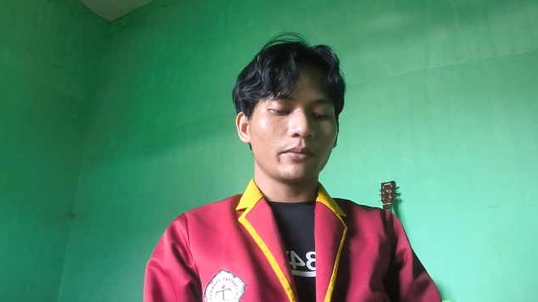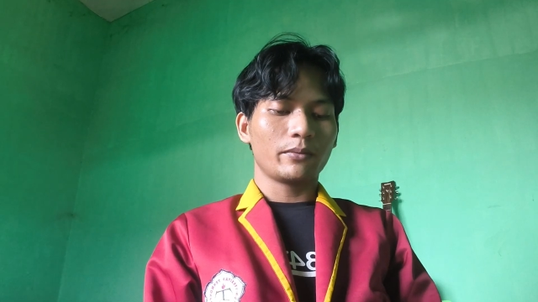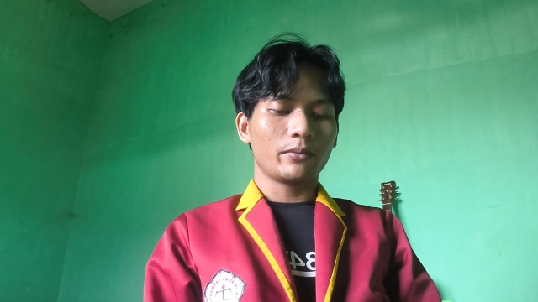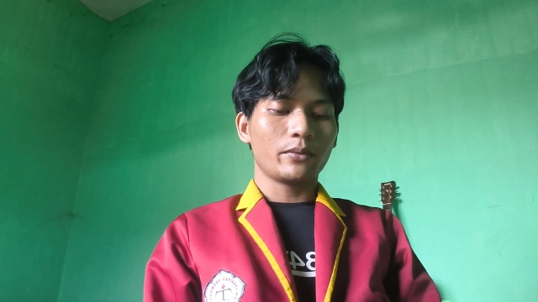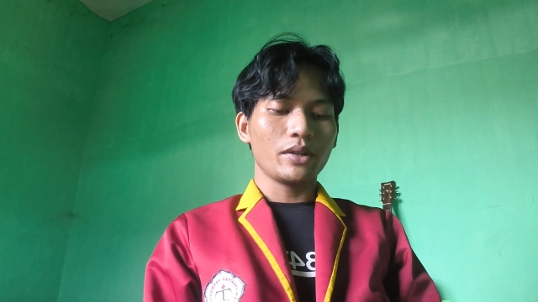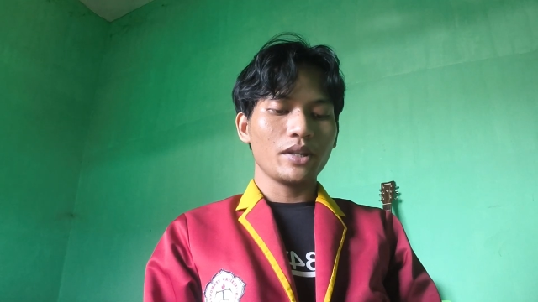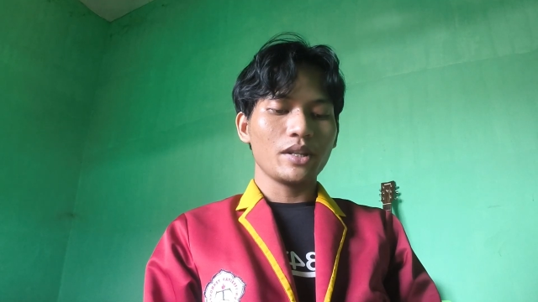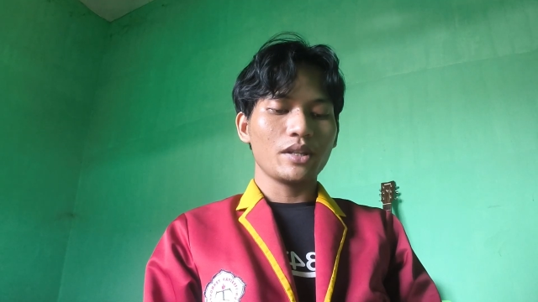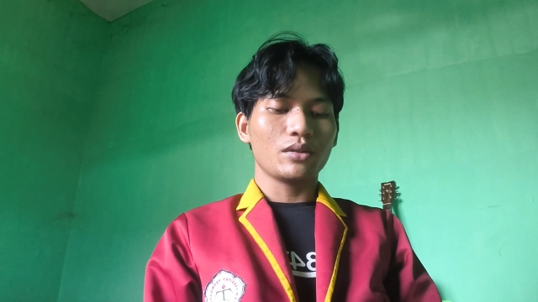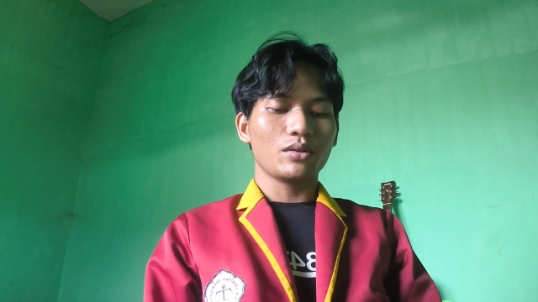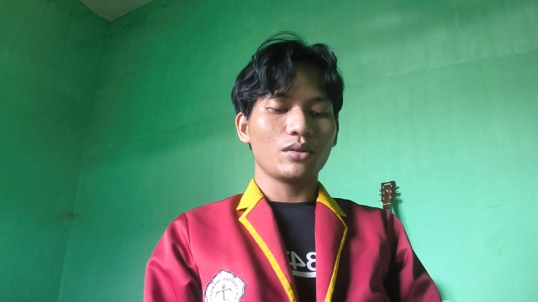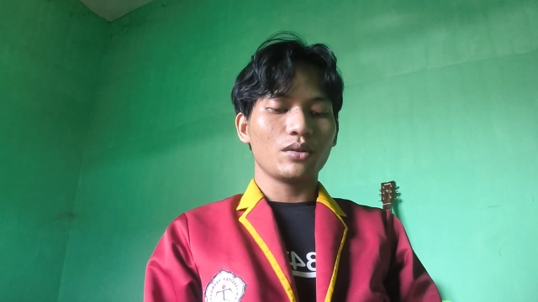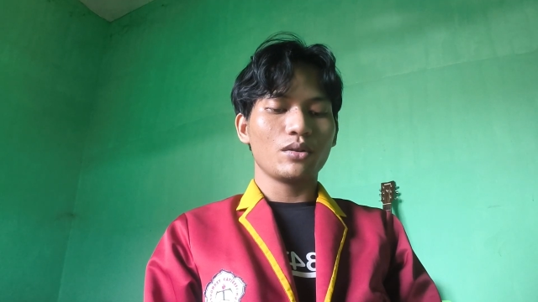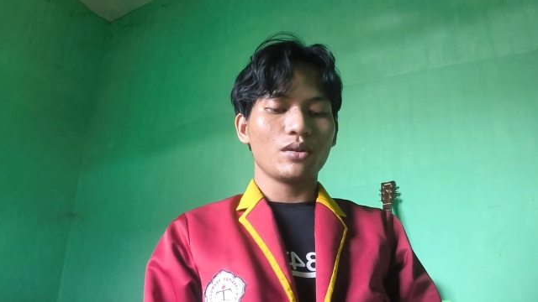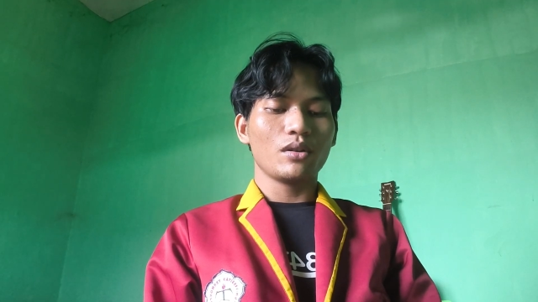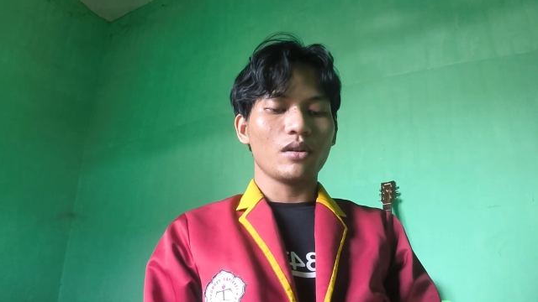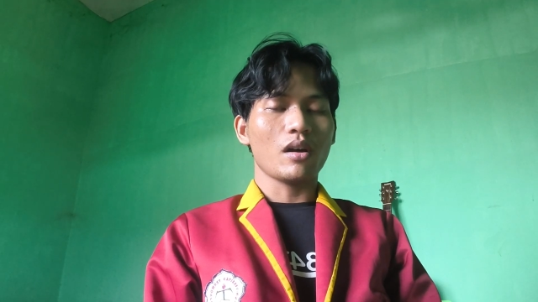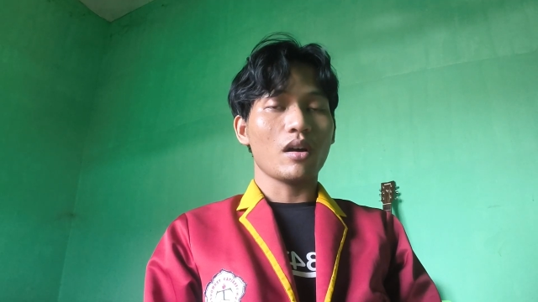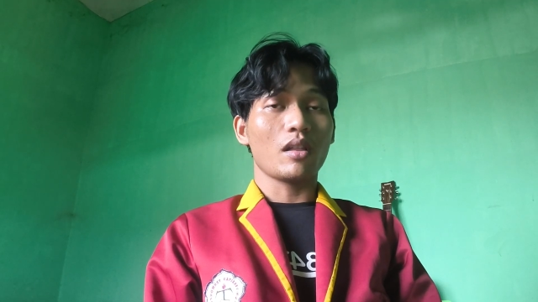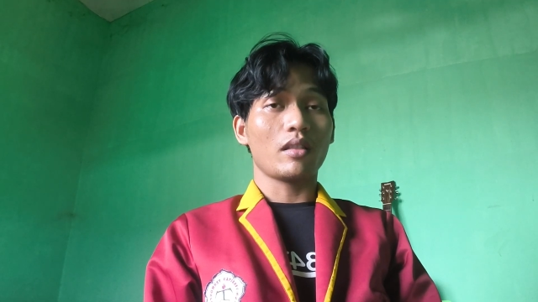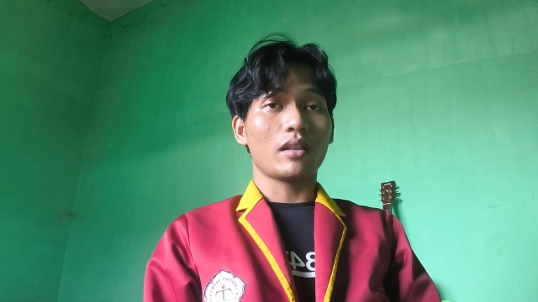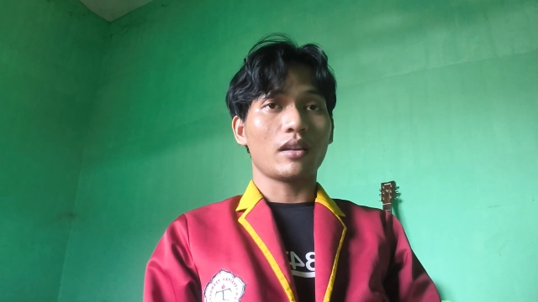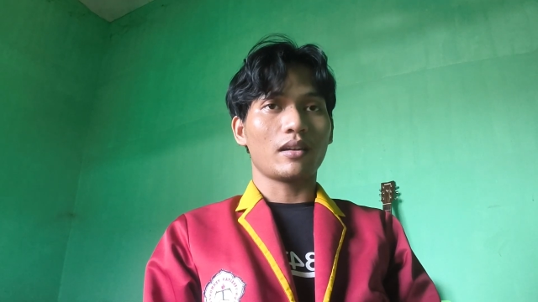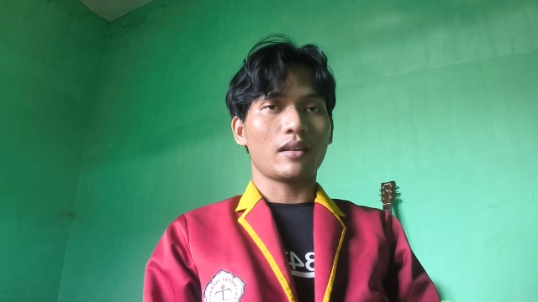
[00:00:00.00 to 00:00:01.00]
free to do
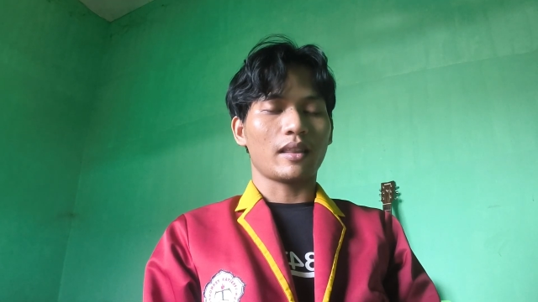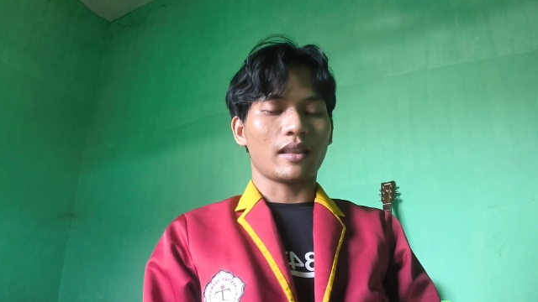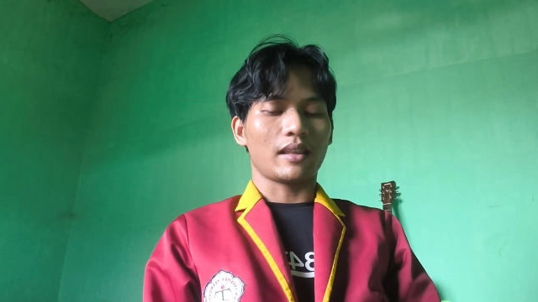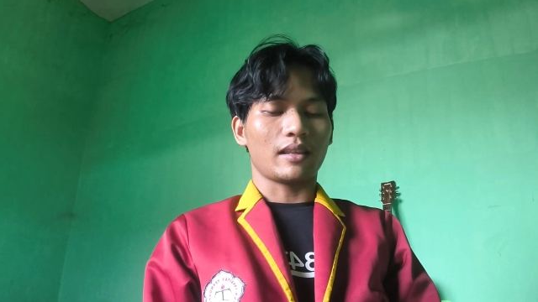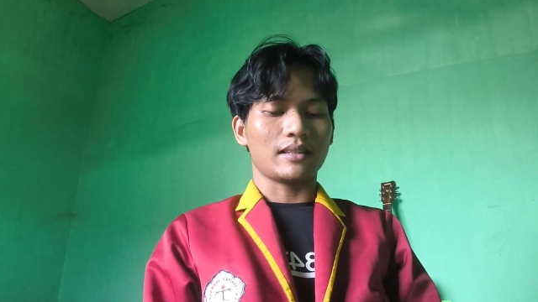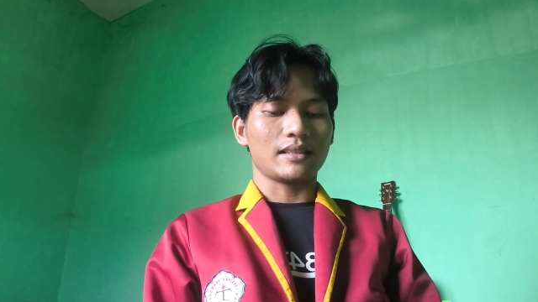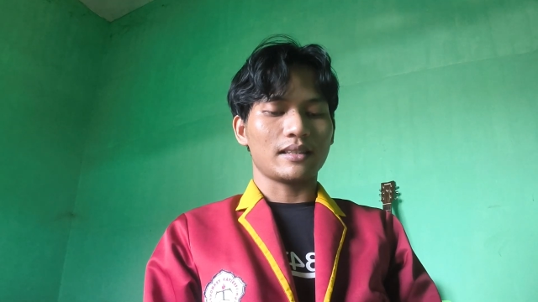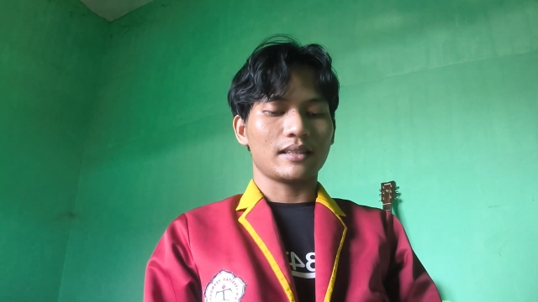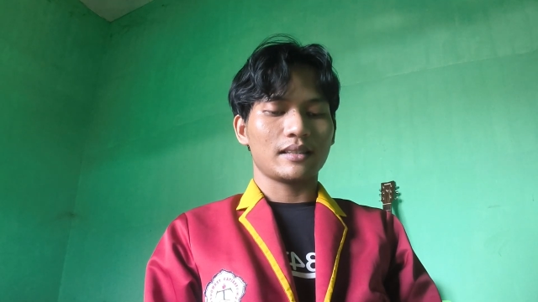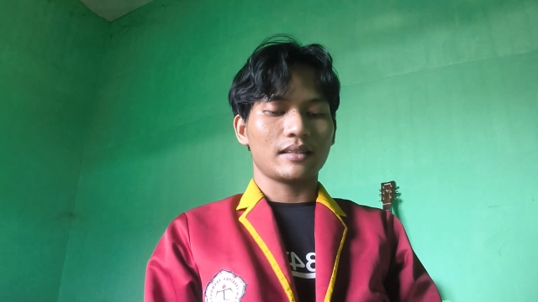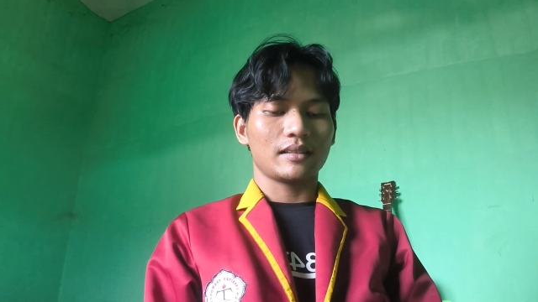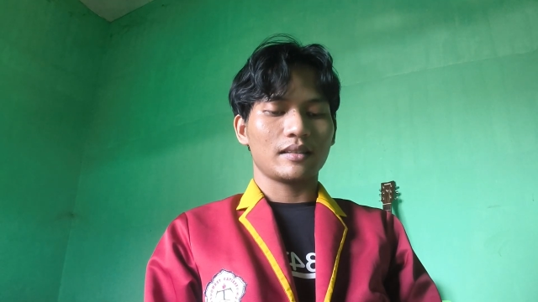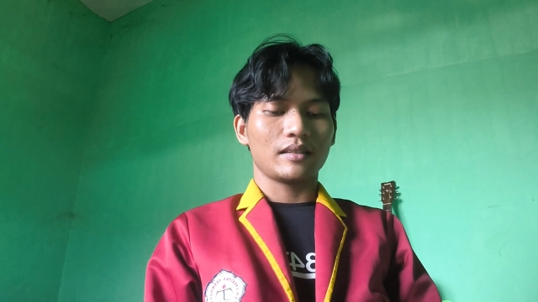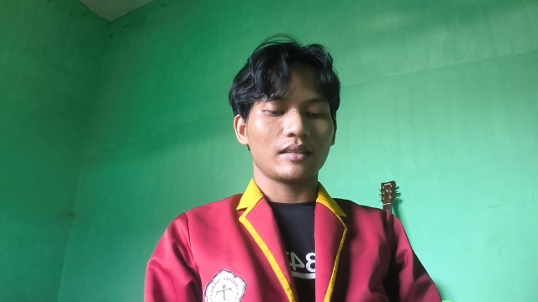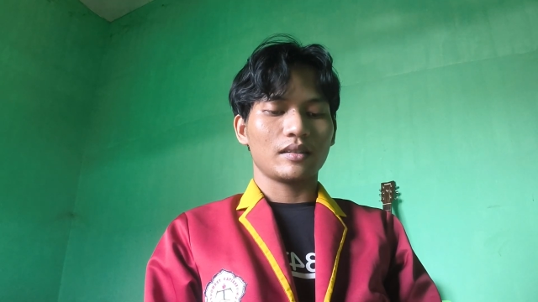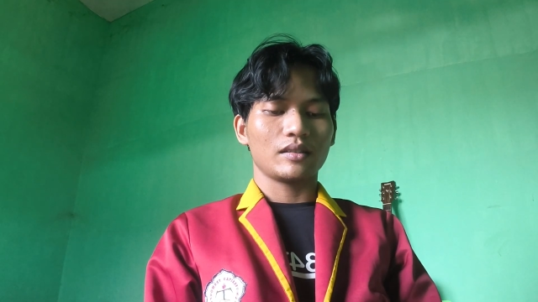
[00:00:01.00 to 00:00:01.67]
other things.